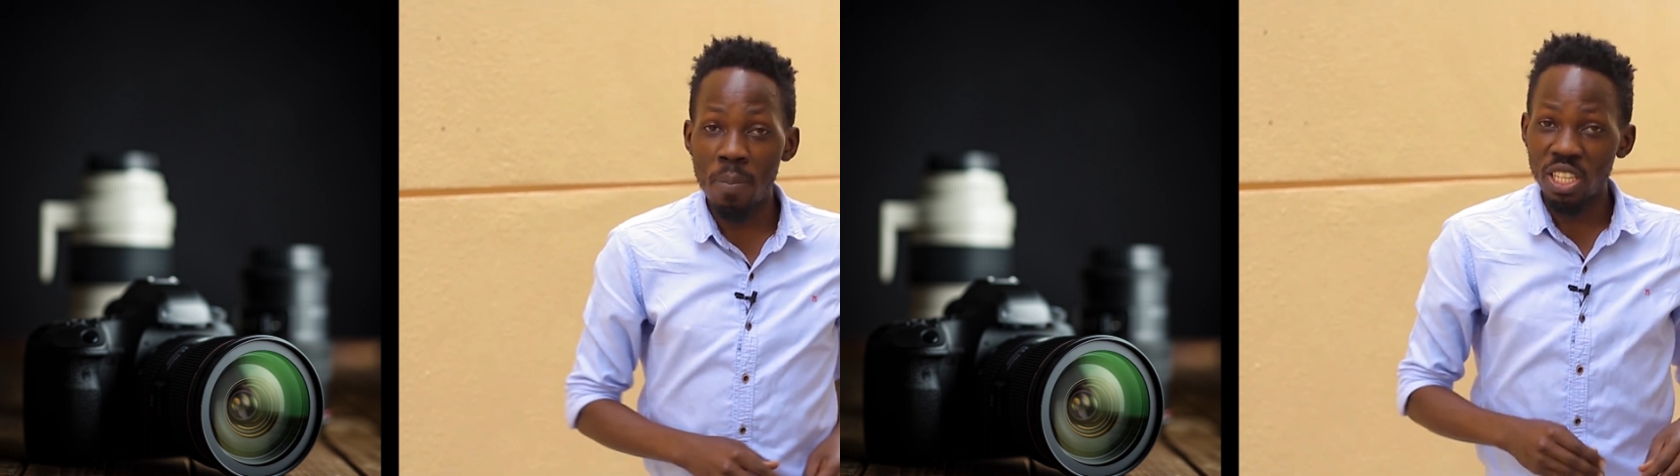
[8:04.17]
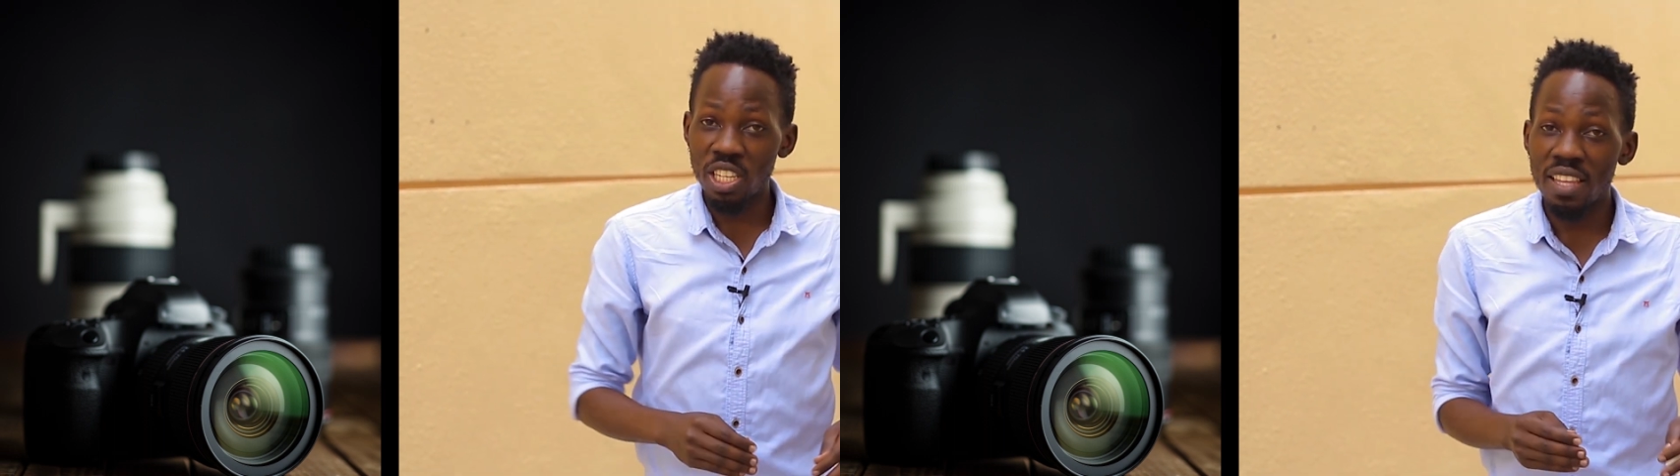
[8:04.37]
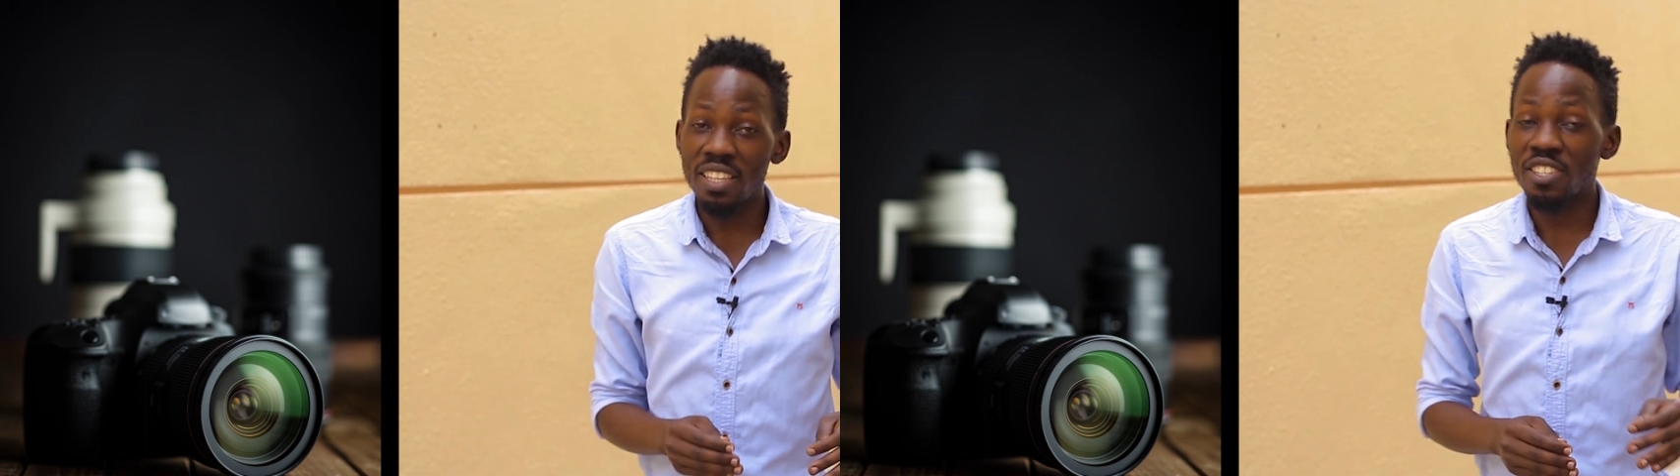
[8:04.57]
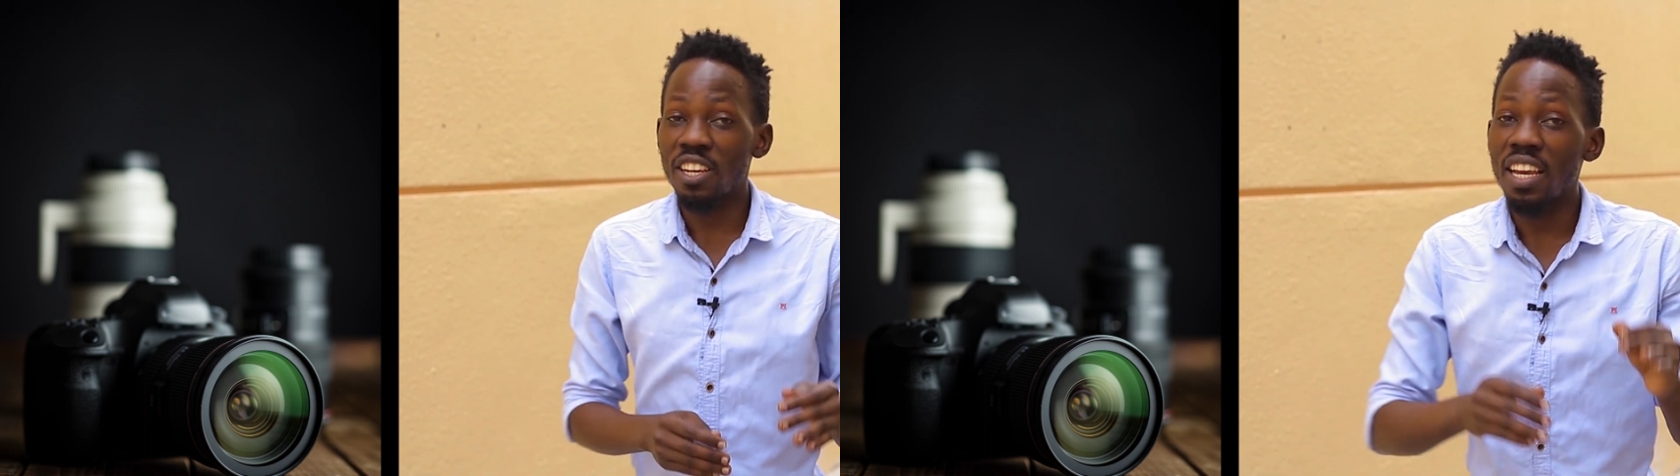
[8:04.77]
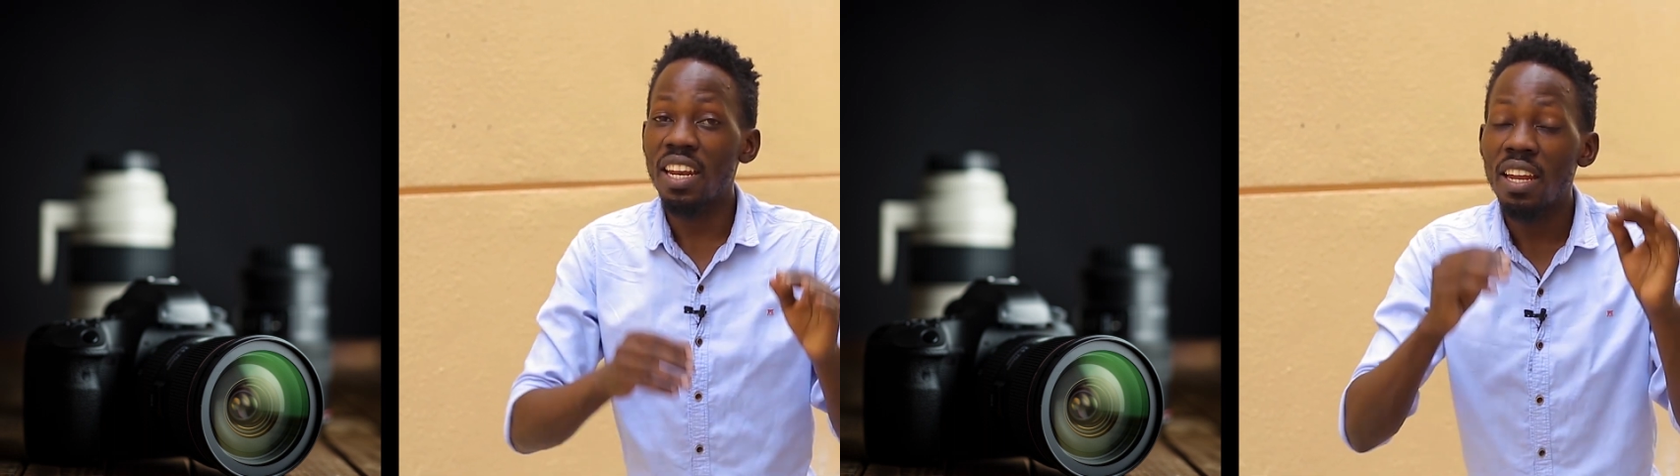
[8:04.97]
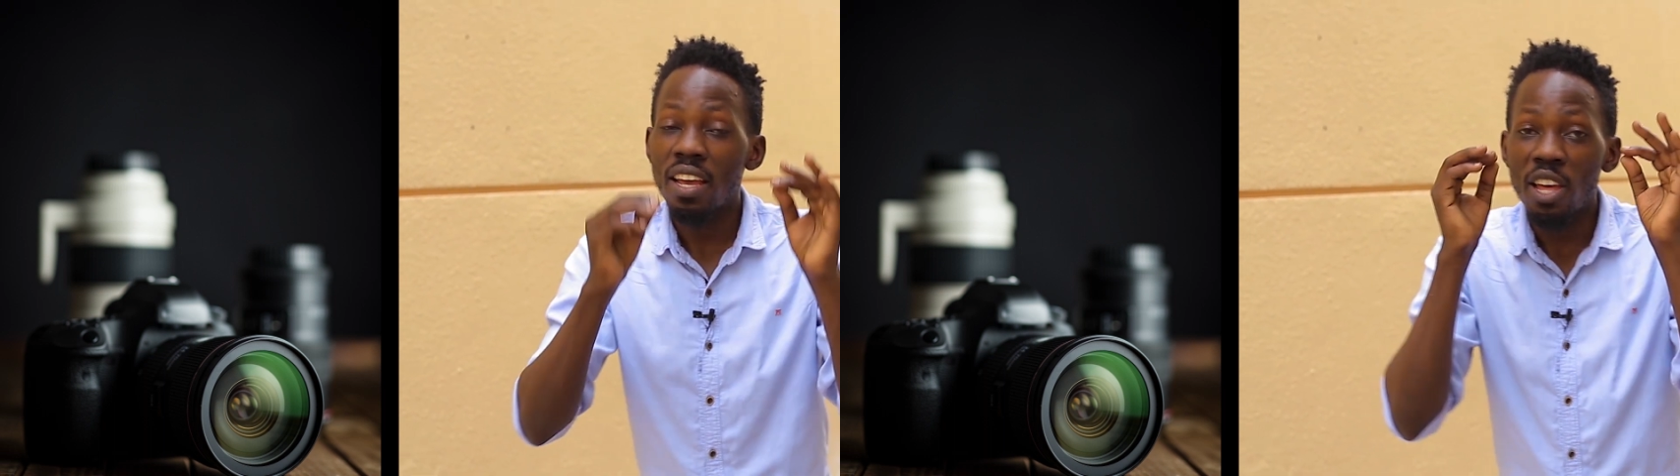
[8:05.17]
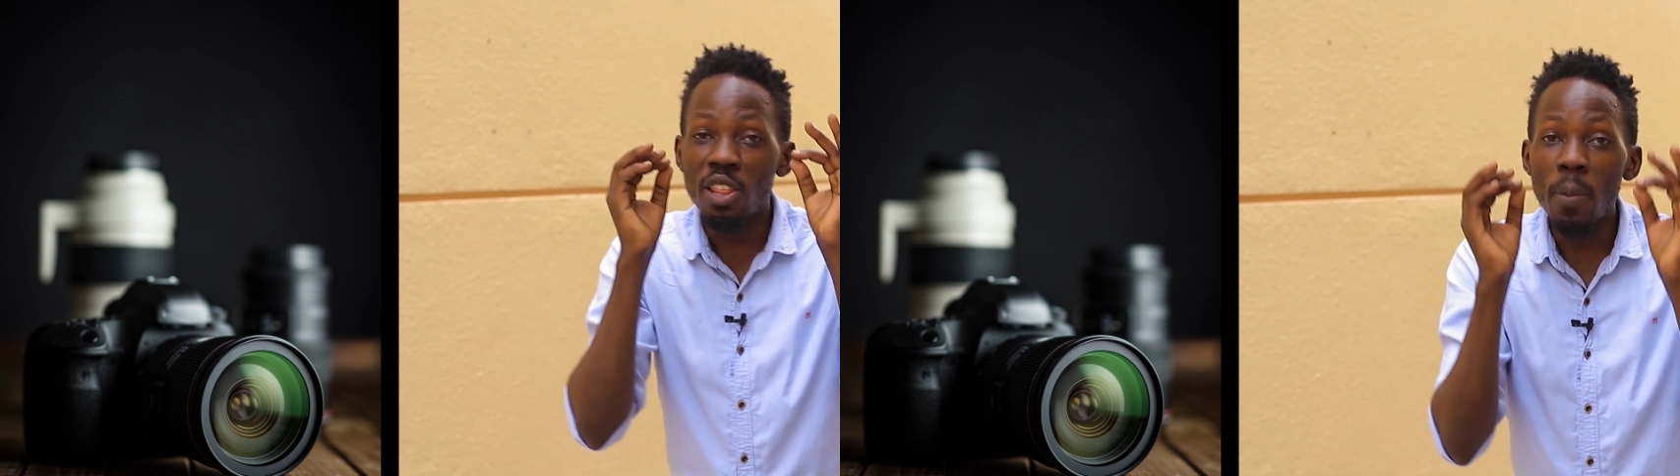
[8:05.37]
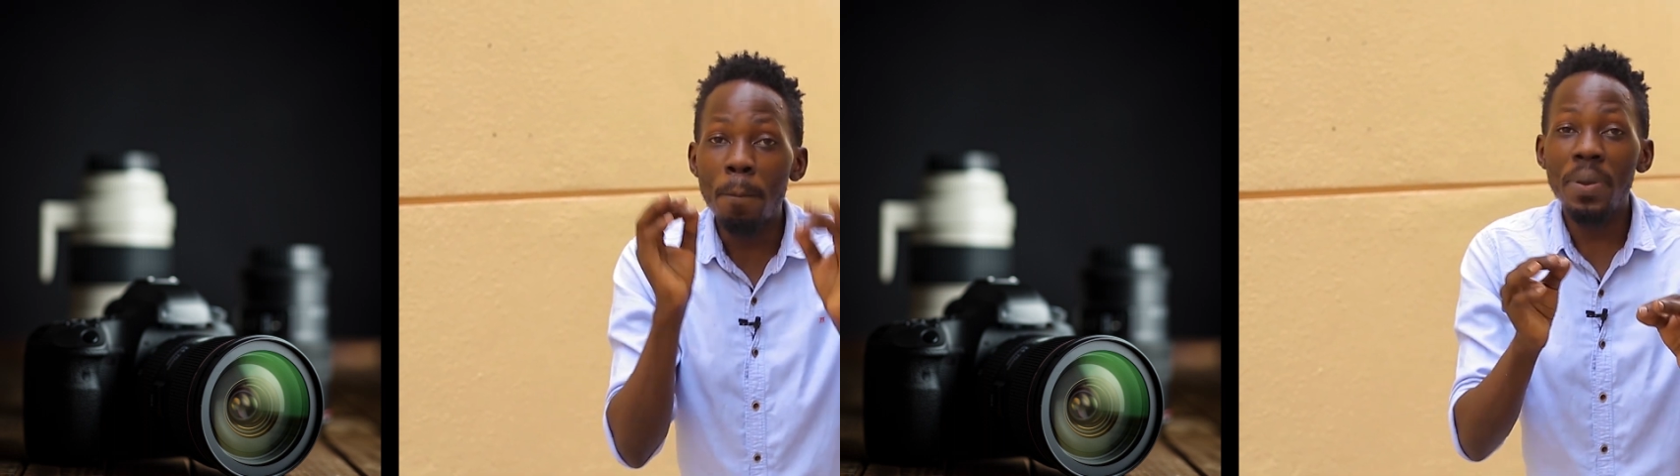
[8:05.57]
Let me say this again.
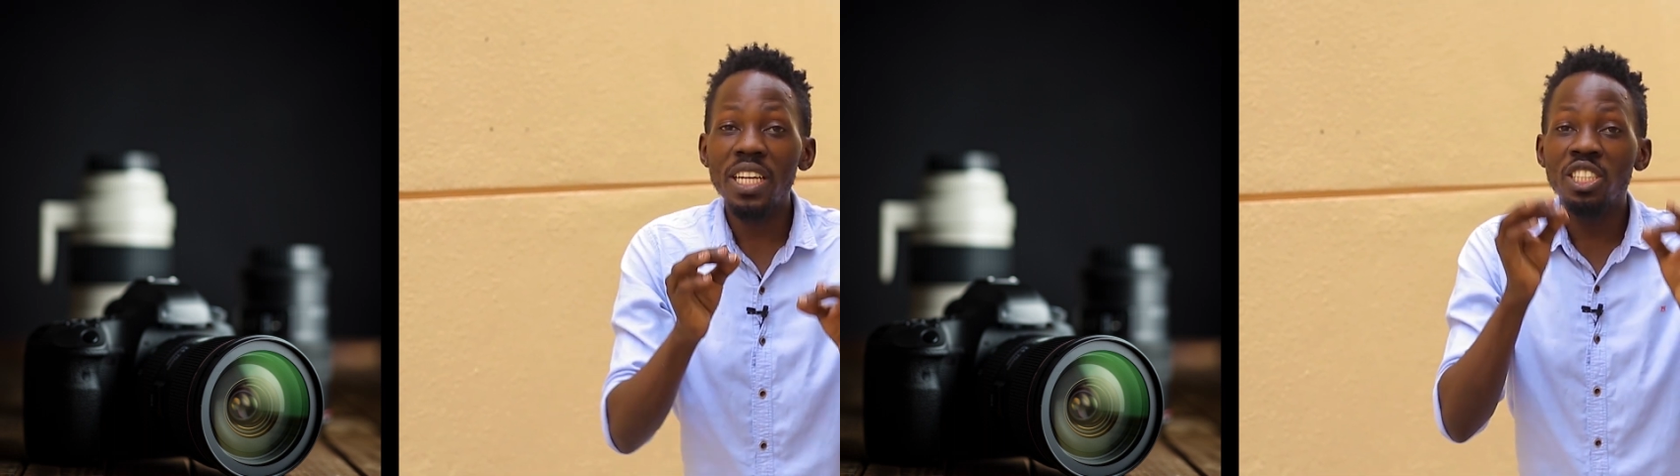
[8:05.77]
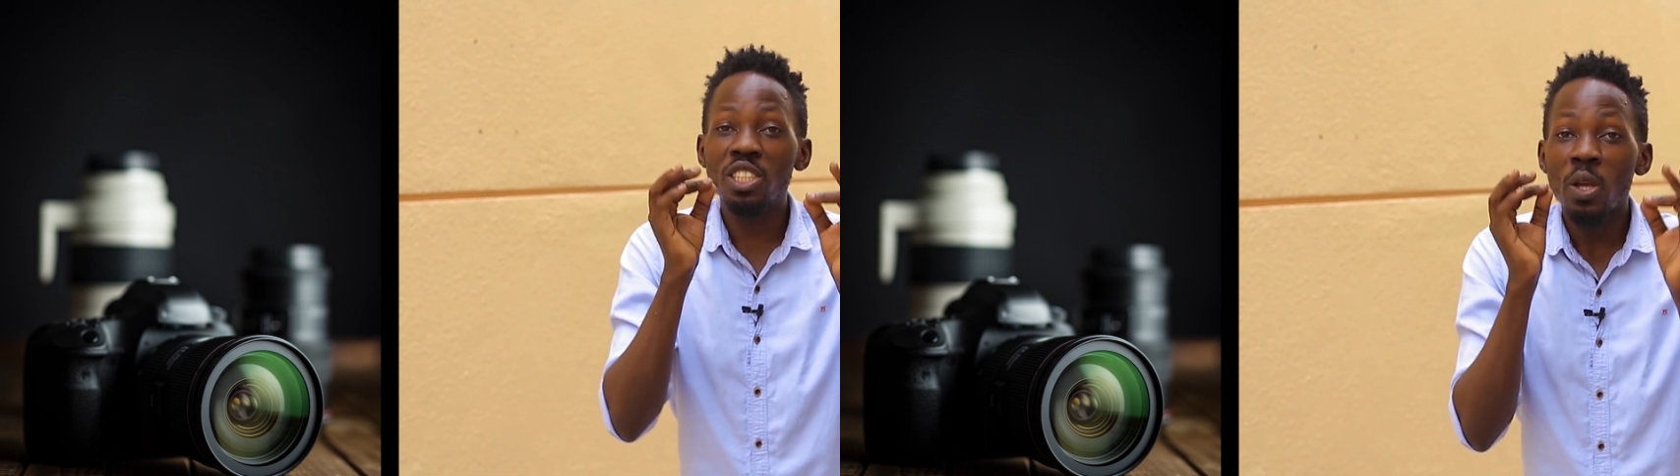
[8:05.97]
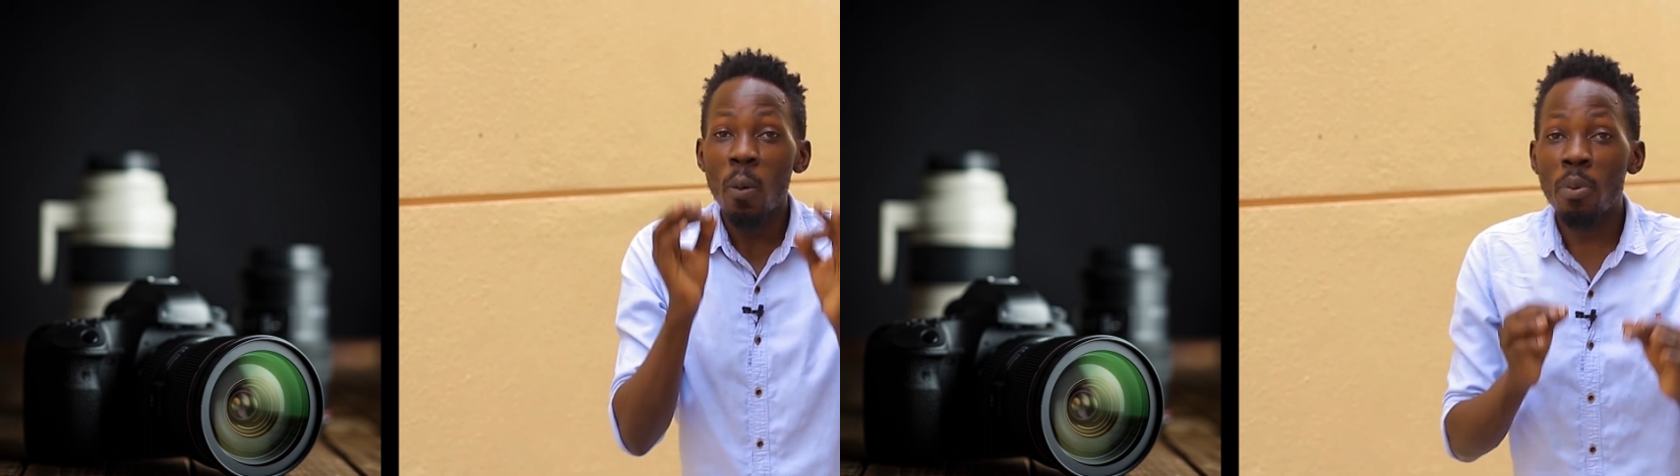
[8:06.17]
The best